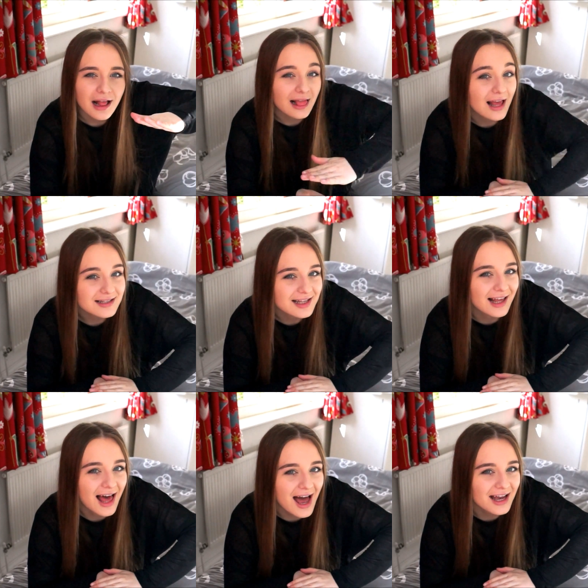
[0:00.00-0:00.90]

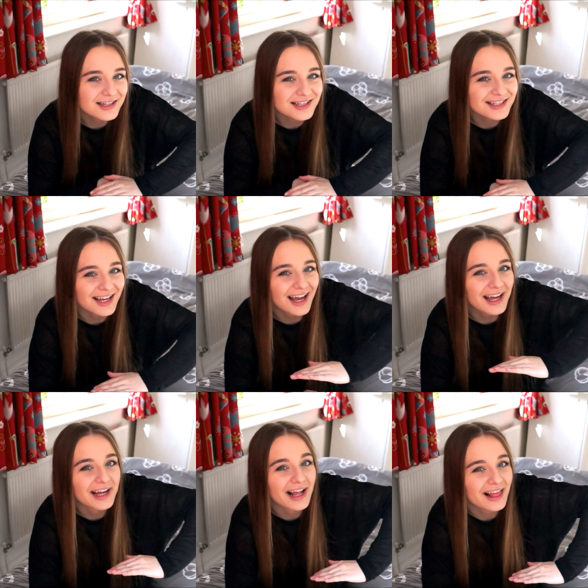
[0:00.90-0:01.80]
classicage
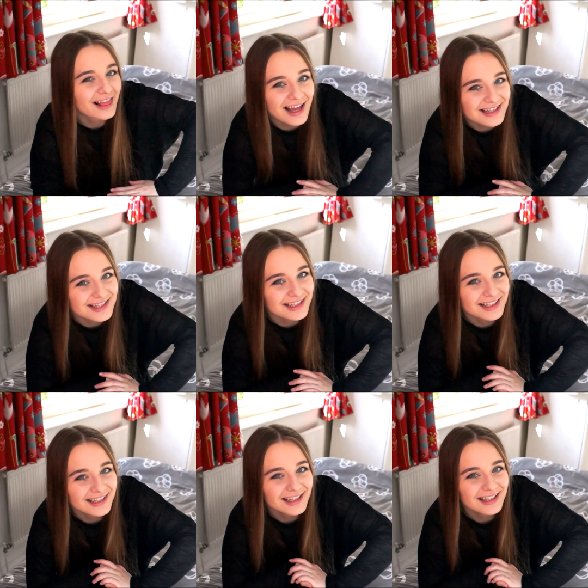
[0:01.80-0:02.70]
and classy.